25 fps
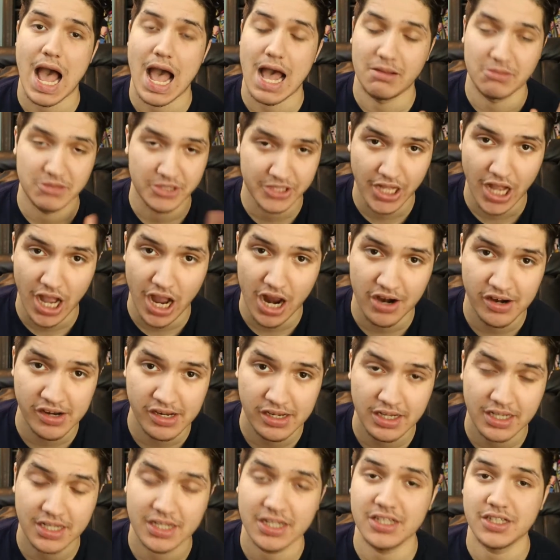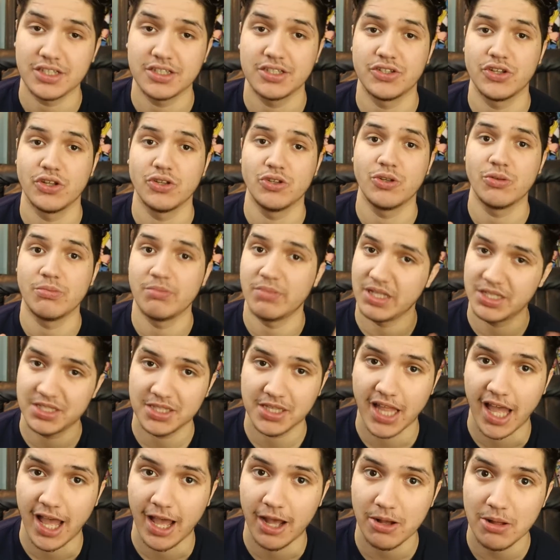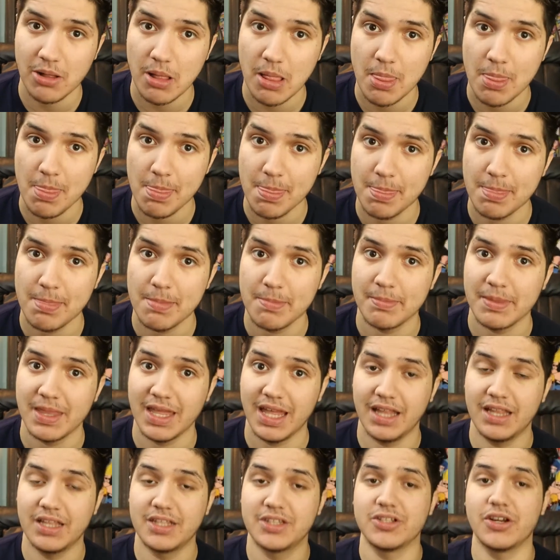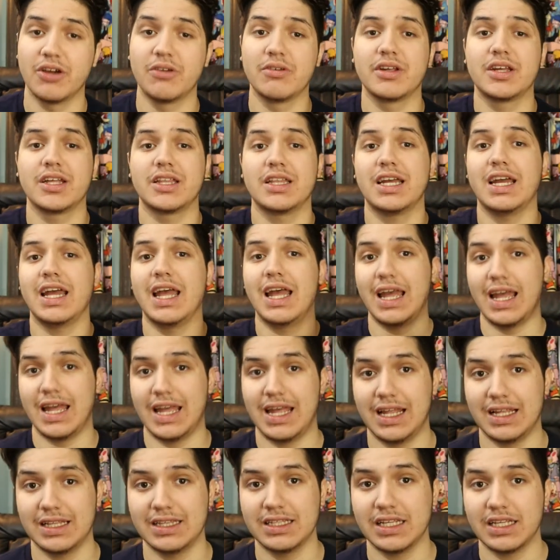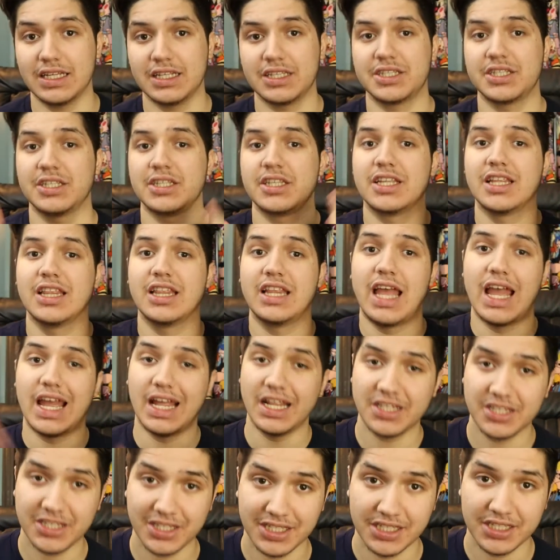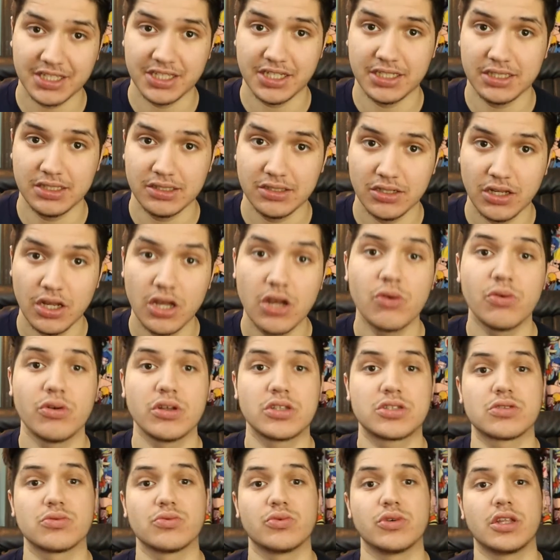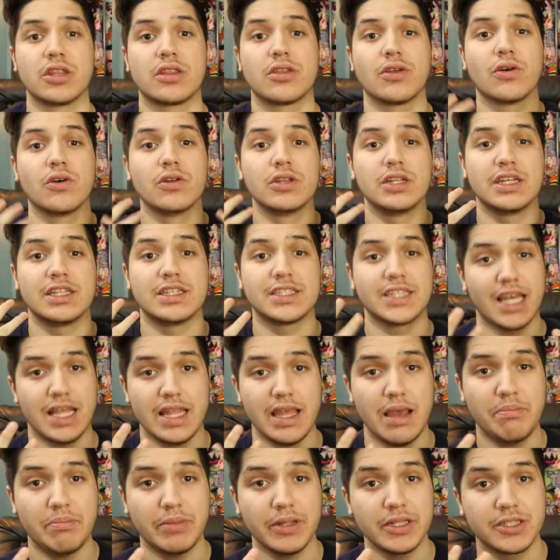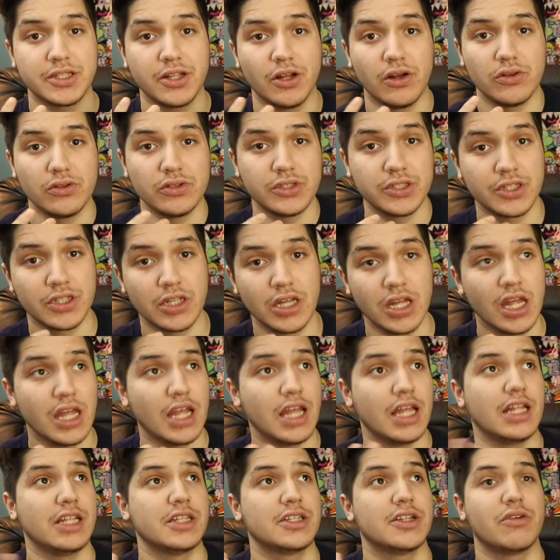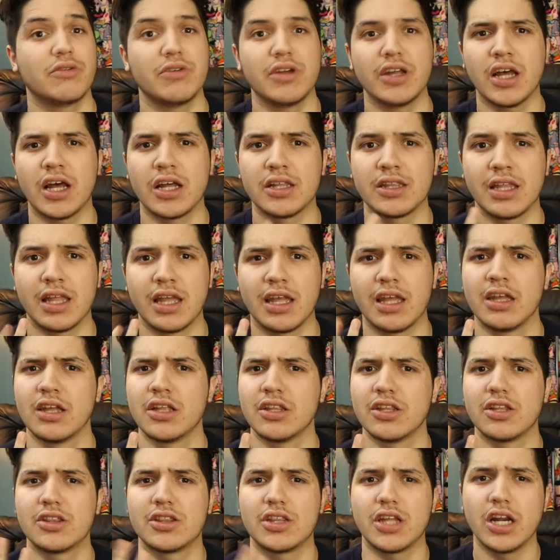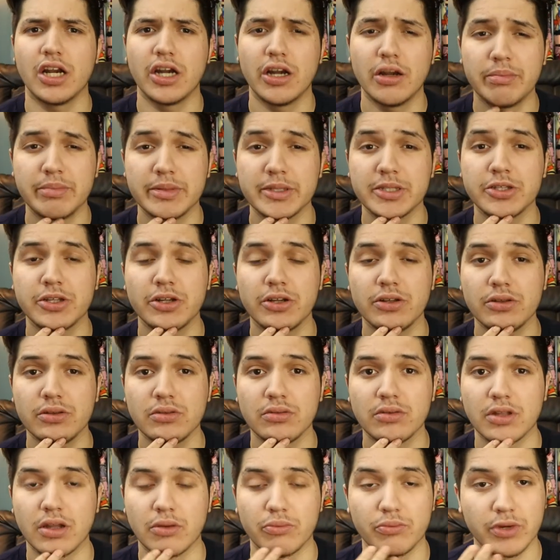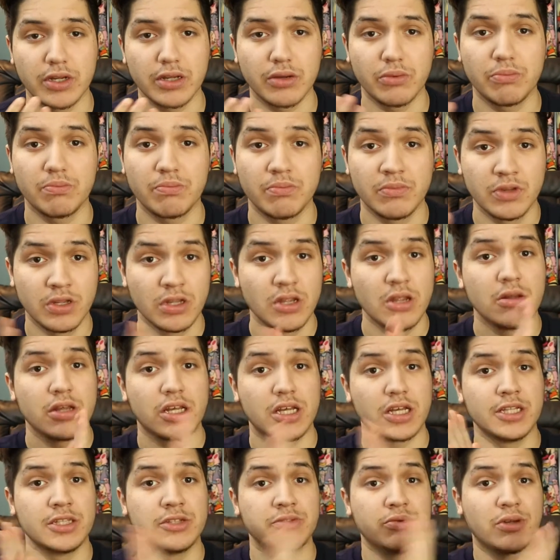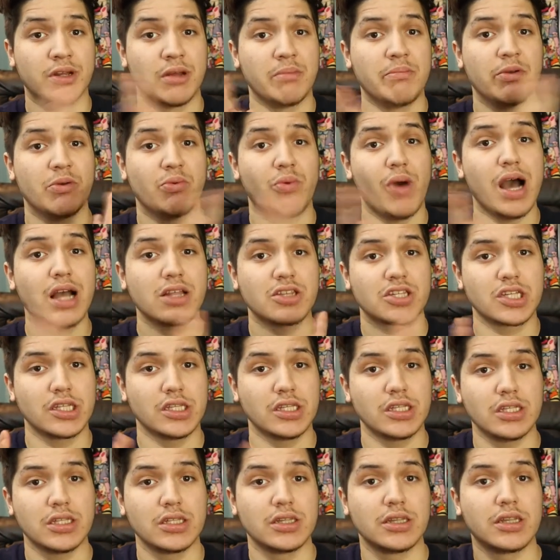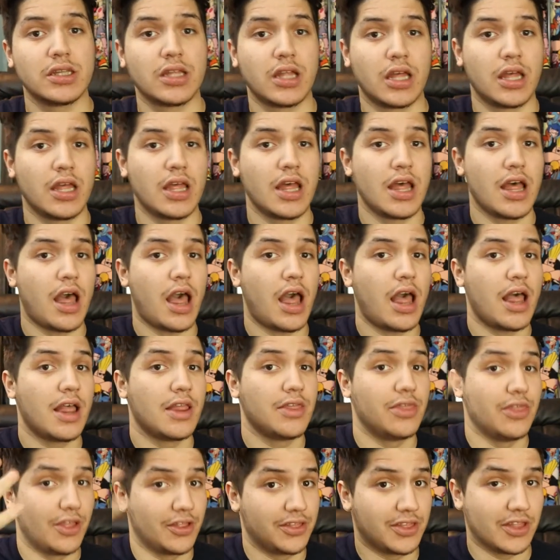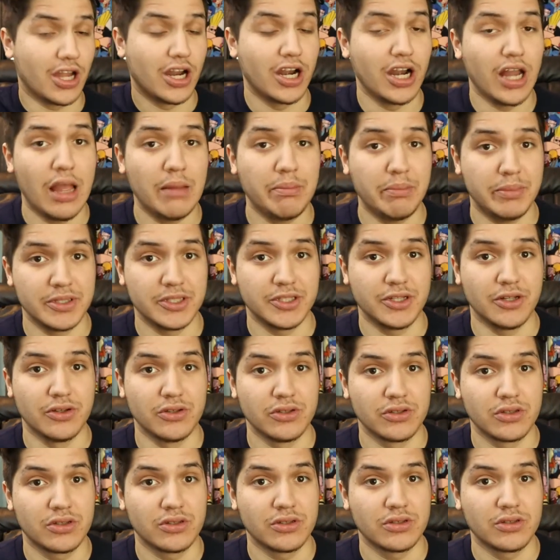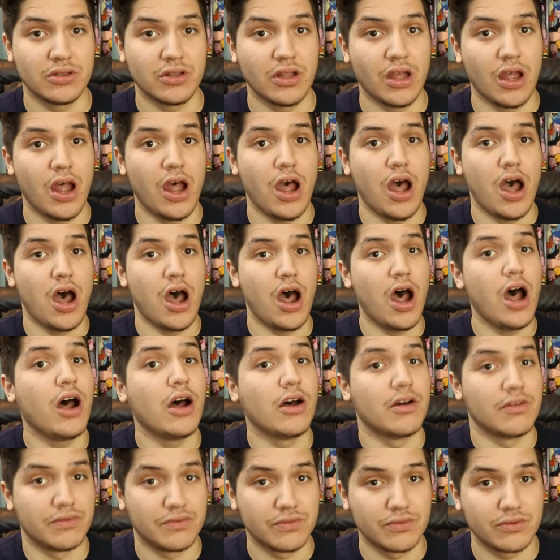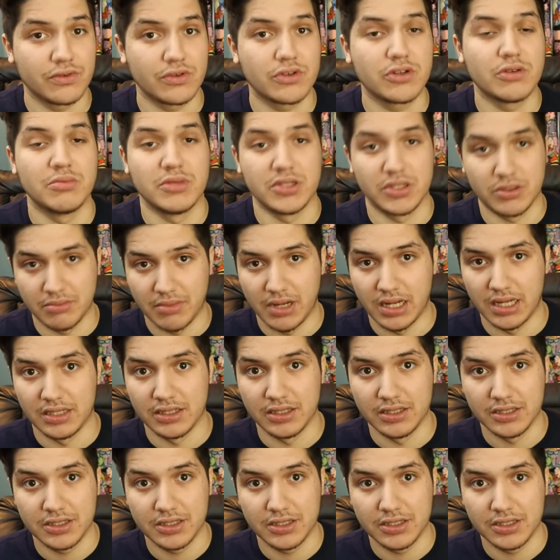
I'm sorry, because you missed out, and it's already going to end. It's in the last season, which with only ten episodes, and it's already on the third episode. We're going because we're going to be watching the third episode of Criminal Minds.